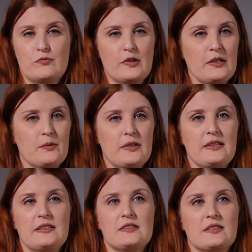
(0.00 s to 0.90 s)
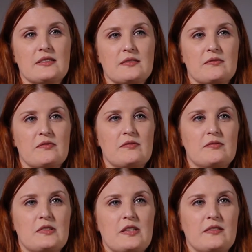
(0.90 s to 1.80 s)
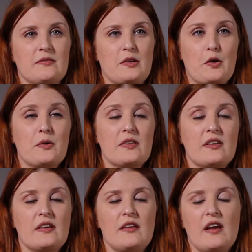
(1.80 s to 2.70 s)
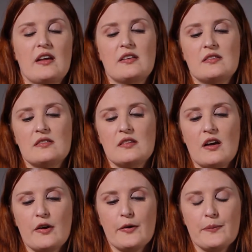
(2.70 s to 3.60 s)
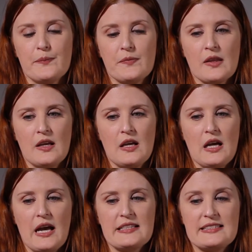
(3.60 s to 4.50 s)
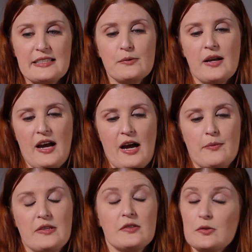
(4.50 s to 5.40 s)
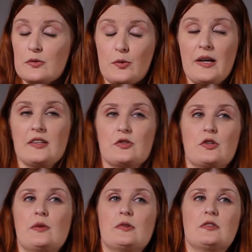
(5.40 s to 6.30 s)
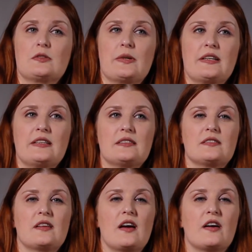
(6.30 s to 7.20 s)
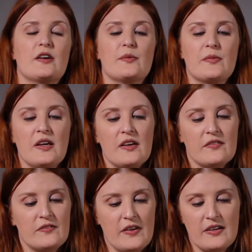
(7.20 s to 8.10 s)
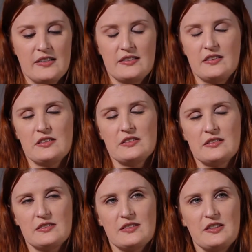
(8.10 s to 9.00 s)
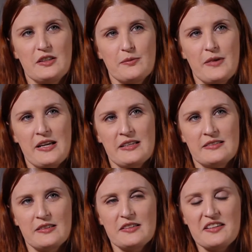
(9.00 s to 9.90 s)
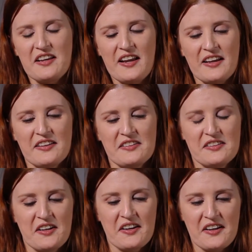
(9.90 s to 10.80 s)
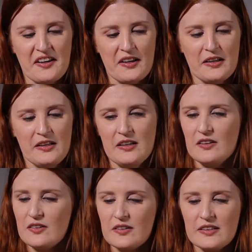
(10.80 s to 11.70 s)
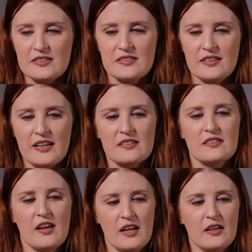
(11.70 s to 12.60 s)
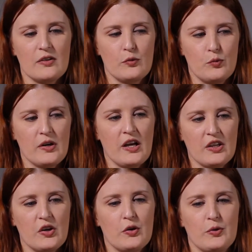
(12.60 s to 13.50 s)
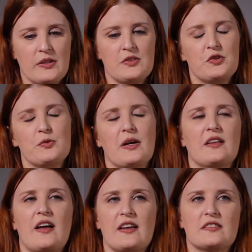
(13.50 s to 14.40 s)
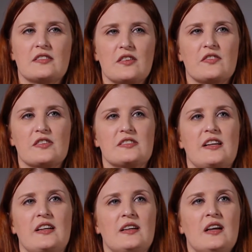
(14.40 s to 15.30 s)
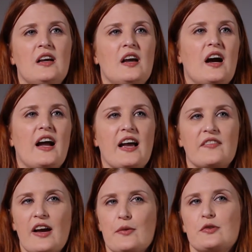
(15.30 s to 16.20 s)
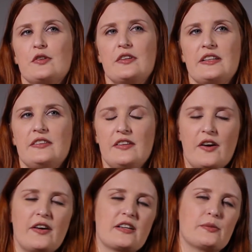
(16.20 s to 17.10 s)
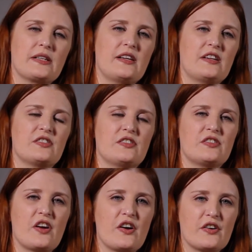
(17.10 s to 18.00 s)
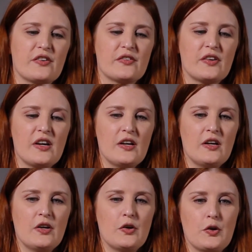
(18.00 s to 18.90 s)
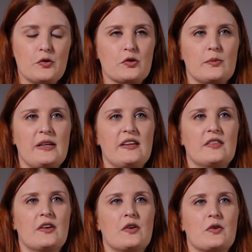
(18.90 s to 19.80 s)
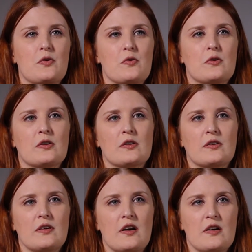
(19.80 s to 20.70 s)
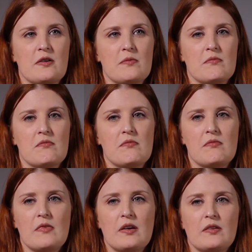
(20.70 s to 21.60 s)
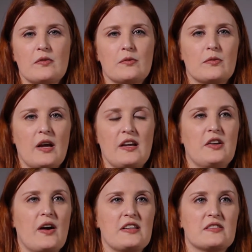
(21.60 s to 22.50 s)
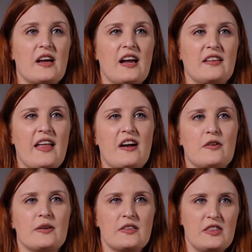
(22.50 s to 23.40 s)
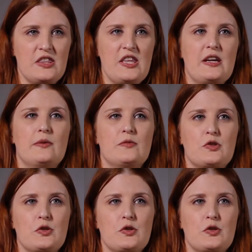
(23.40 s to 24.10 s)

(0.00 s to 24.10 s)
really willing to to go with it and um, and see what happens. It was quite enjoyable experience. Um, very intelligent young man, and uh, you know it's it's like when I go into my classes on the first day, I have absolutely no expectations of who's going to be in there or um, you know I just I allow them